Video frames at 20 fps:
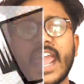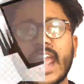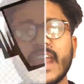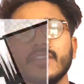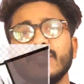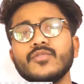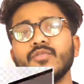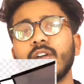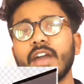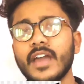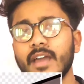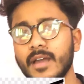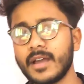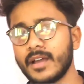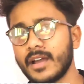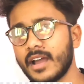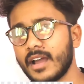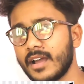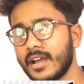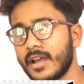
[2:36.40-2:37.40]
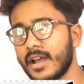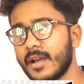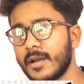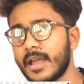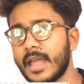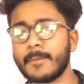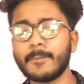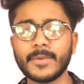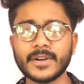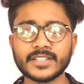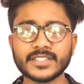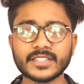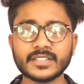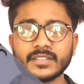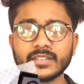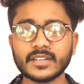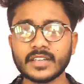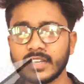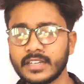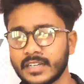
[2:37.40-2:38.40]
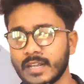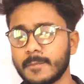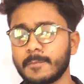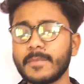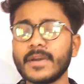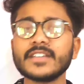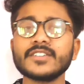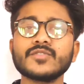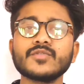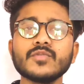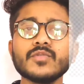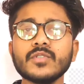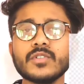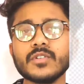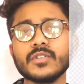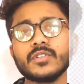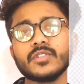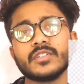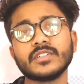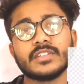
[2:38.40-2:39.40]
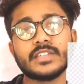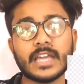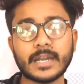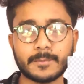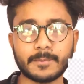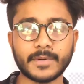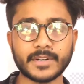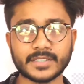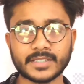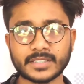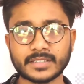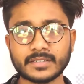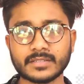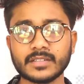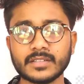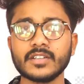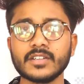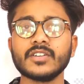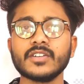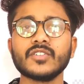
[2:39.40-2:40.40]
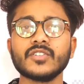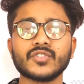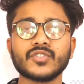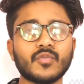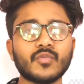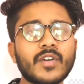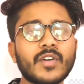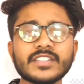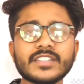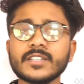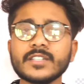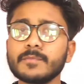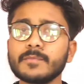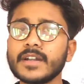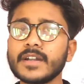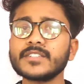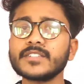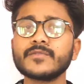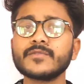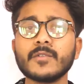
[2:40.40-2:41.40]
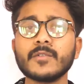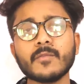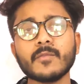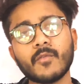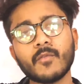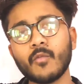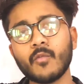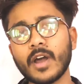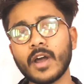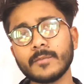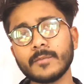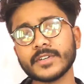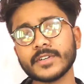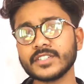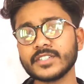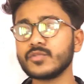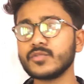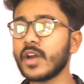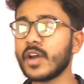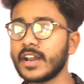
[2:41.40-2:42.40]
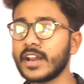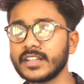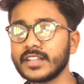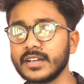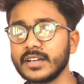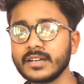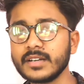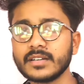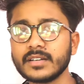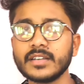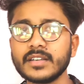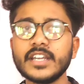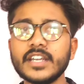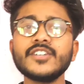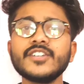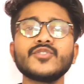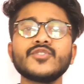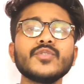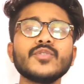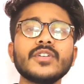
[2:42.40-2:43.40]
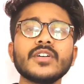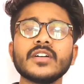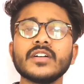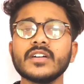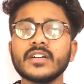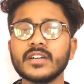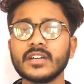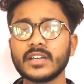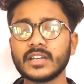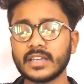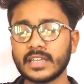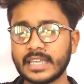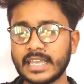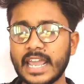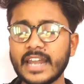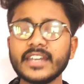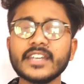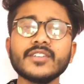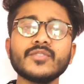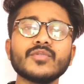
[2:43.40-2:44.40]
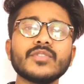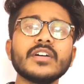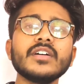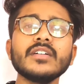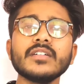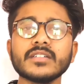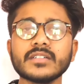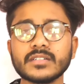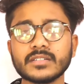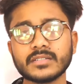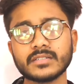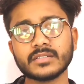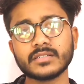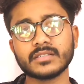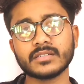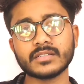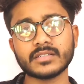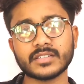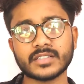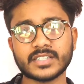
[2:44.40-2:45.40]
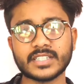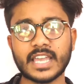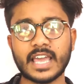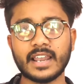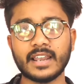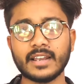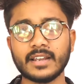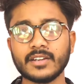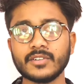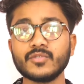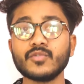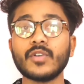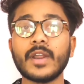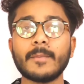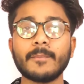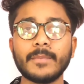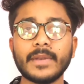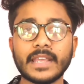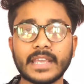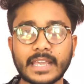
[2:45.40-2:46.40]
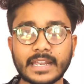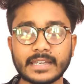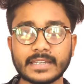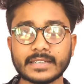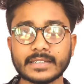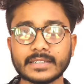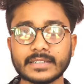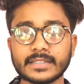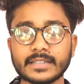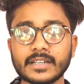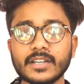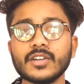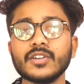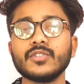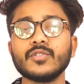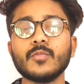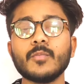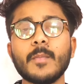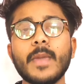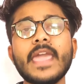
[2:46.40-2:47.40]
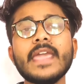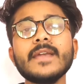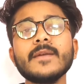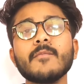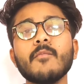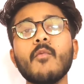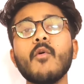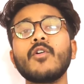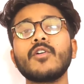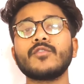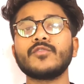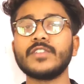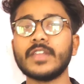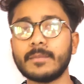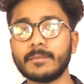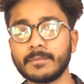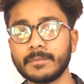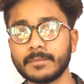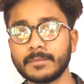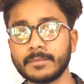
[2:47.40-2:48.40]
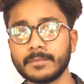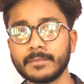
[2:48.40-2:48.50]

hand to a person, it can pass to that person. So once it passes from one person to another, it should get into the cell to replicate, to make more of them.